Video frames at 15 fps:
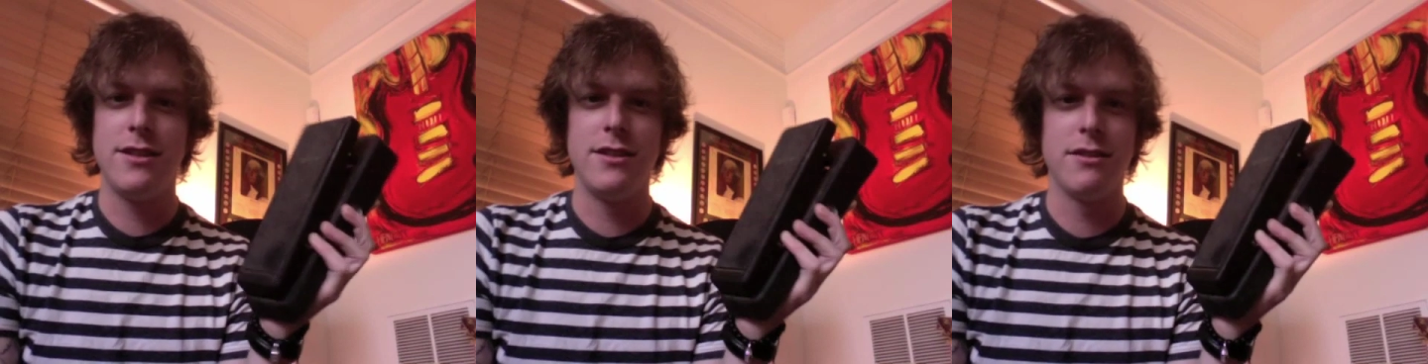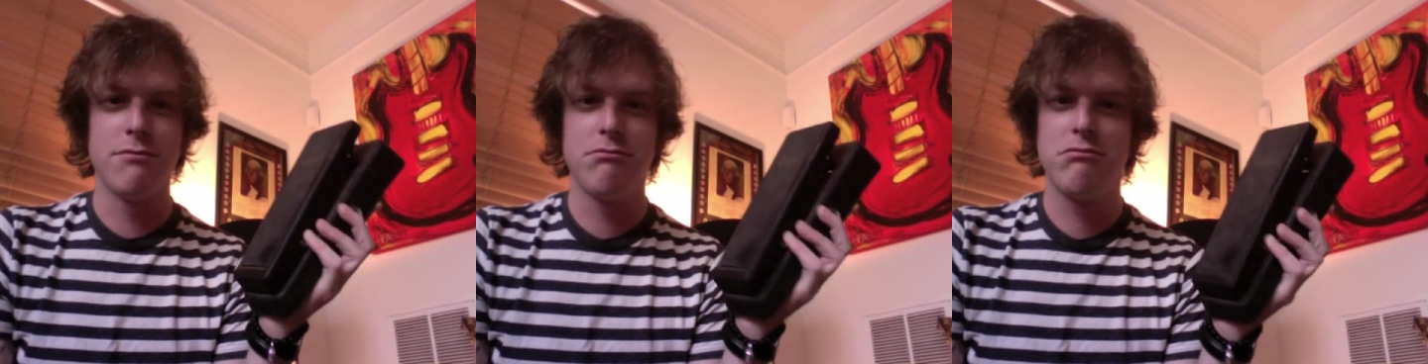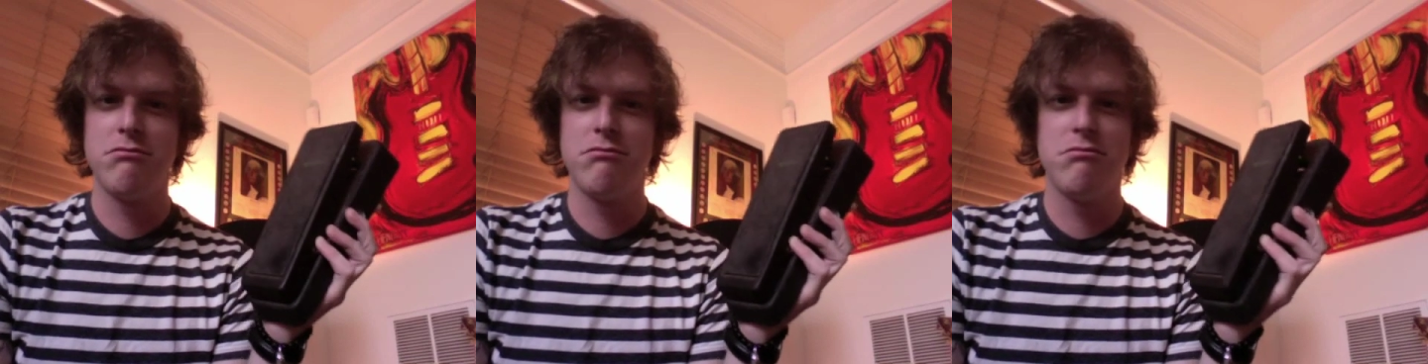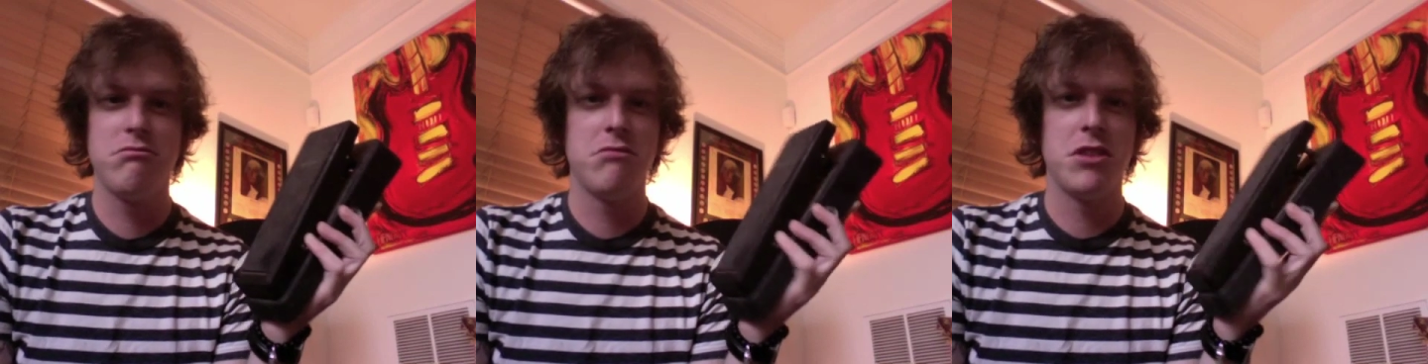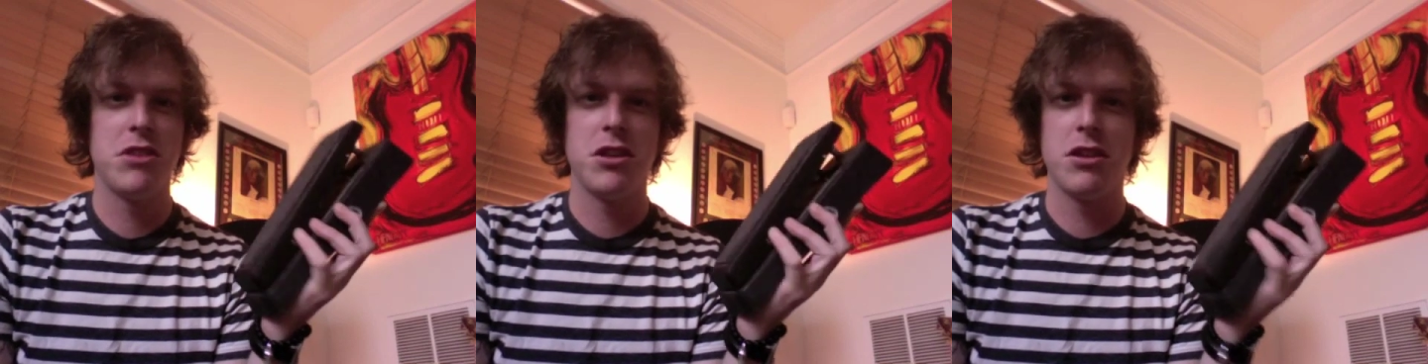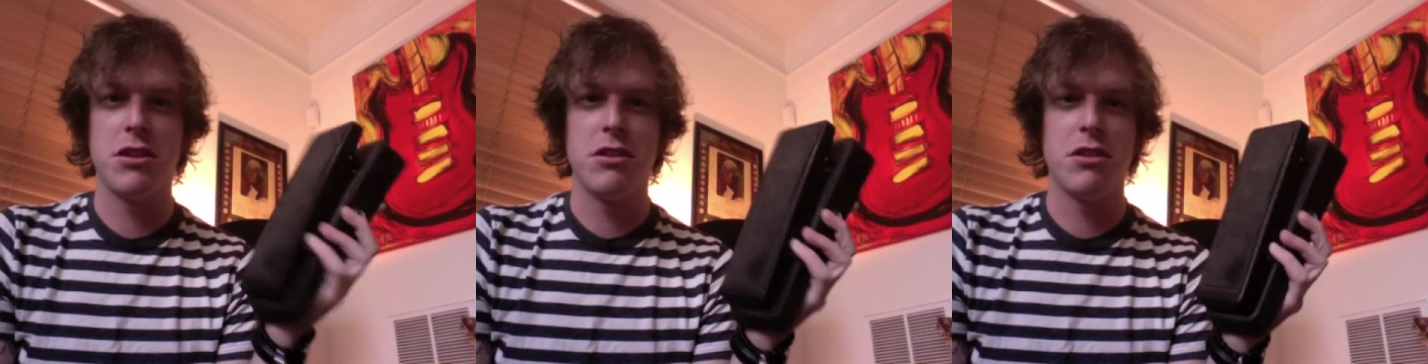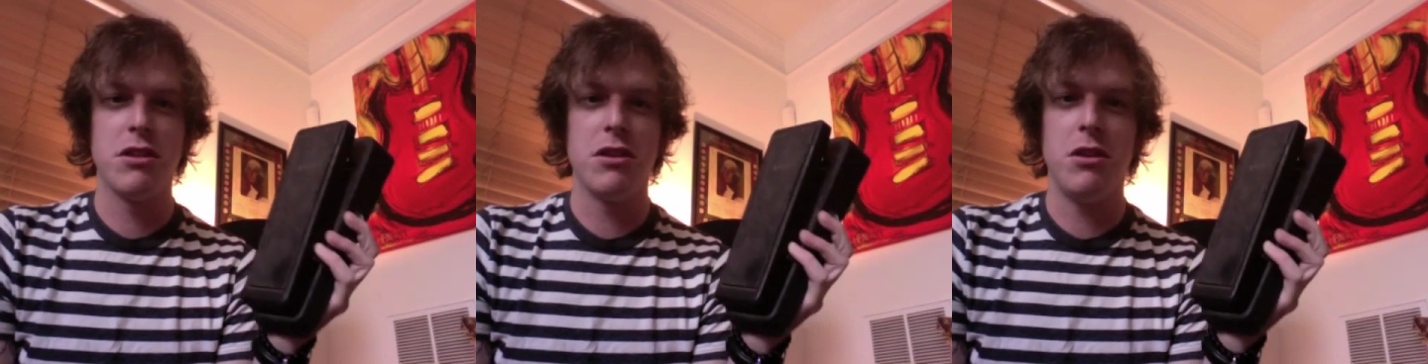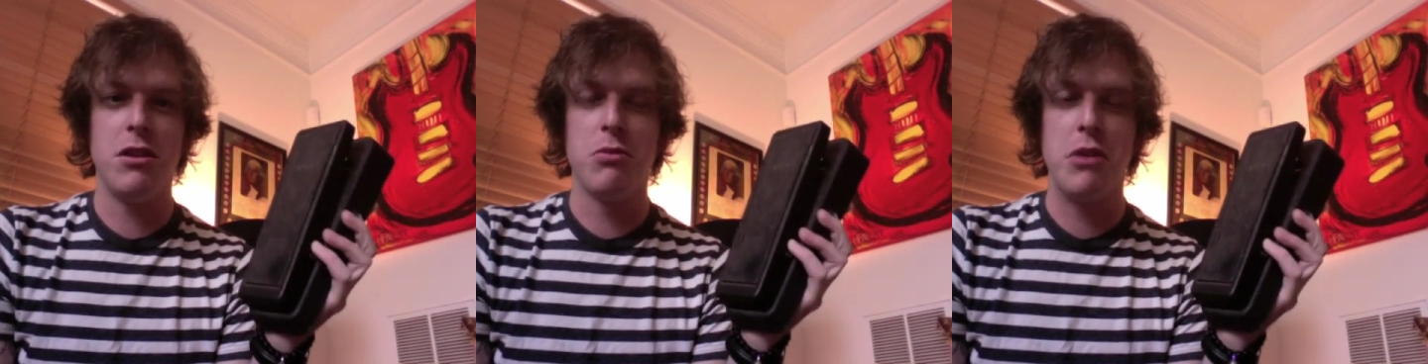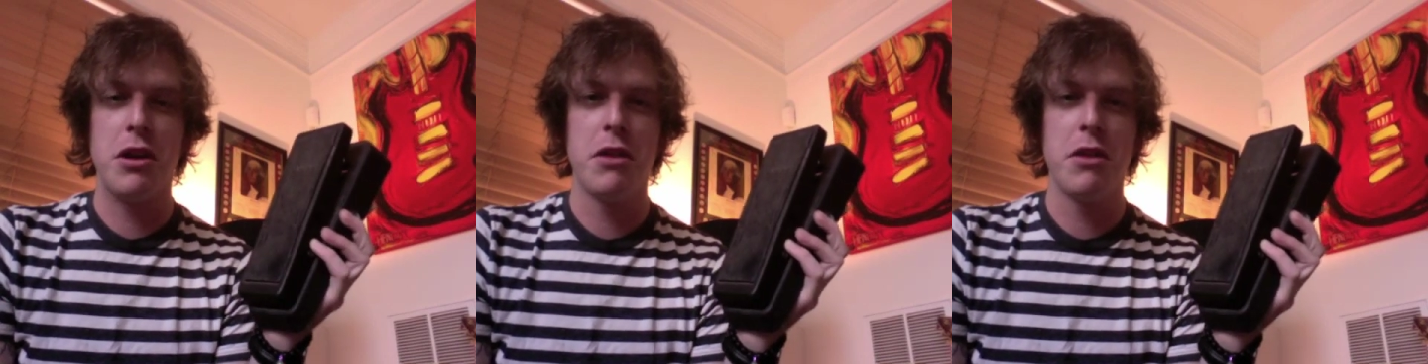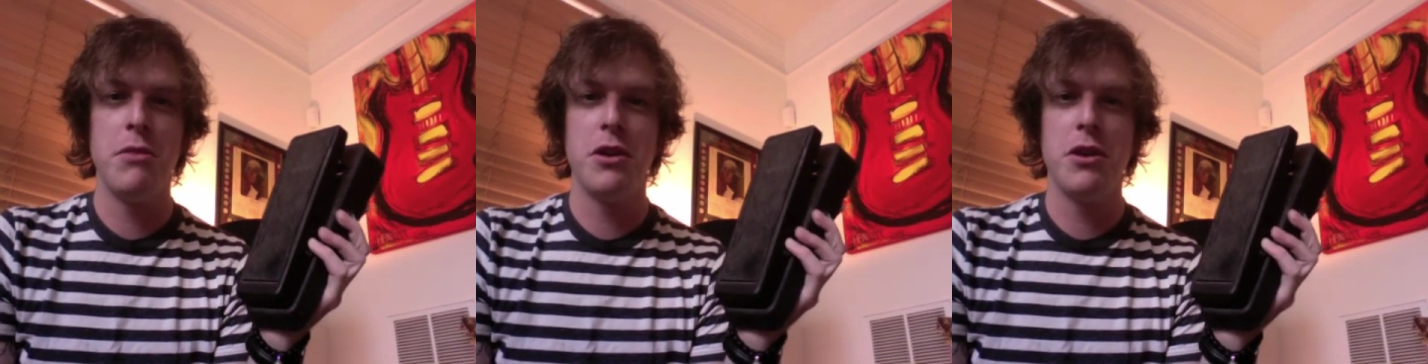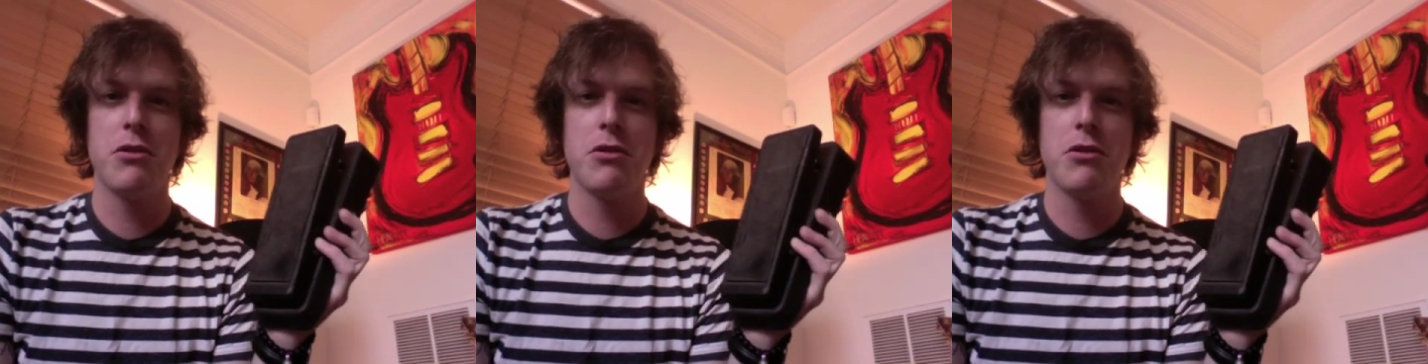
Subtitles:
good old run-of-the-mill Crybaby.